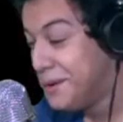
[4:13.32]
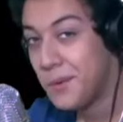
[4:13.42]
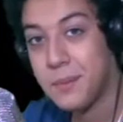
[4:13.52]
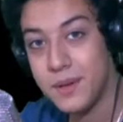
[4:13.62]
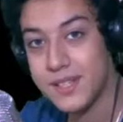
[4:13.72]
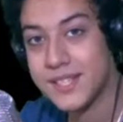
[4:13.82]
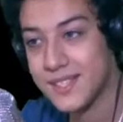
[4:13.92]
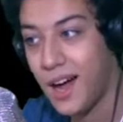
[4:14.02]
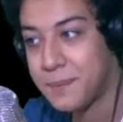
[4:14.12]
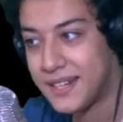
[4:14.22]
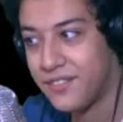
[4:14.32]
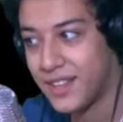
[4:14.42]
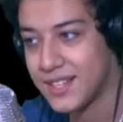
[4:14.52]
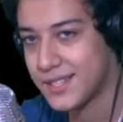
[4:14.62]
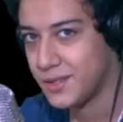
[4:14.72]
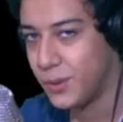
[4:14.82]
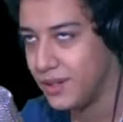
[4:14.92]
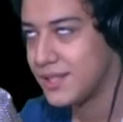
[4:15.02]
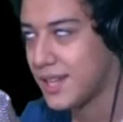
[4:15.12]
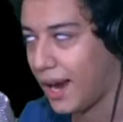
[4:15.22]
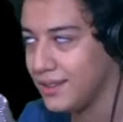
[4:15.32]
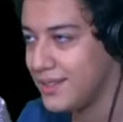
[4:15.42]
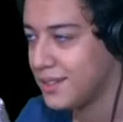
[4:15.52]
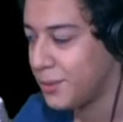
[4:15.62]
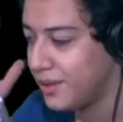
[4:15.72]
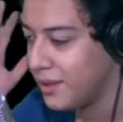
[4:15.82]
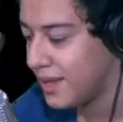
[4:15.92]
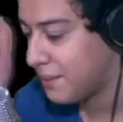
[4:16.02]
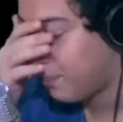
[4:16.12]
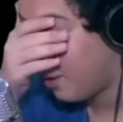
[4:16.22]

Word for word: When the music stops and everything is really silent, it really, like,